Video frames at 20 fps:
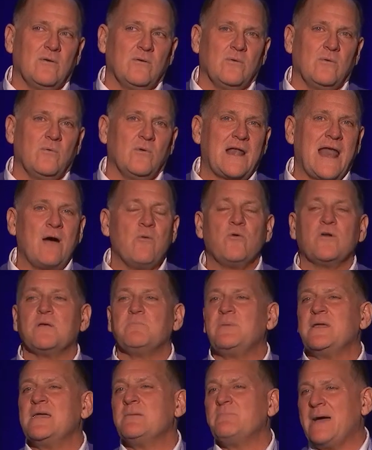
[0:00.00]
What I want to
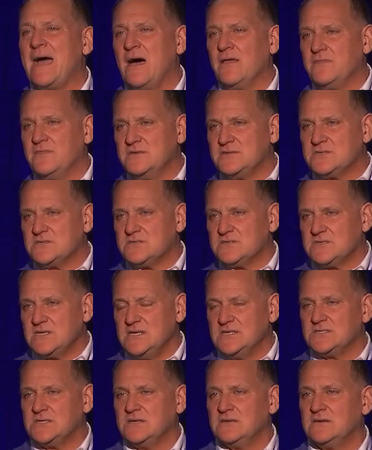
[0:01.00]
be about this
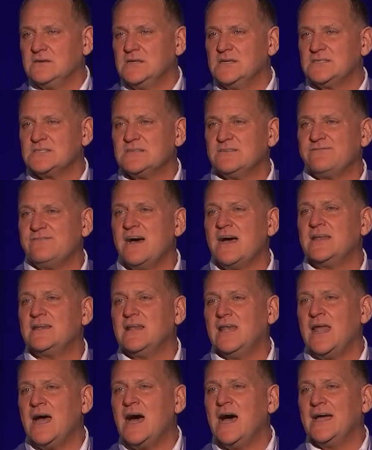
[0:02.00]
season is to find a
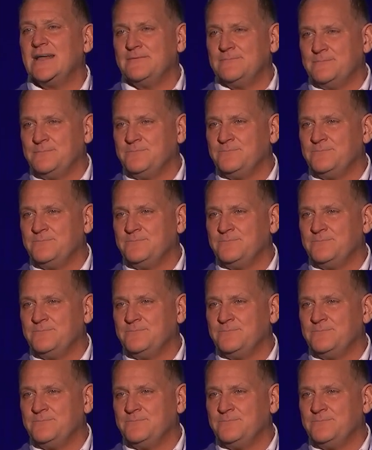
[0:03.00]
line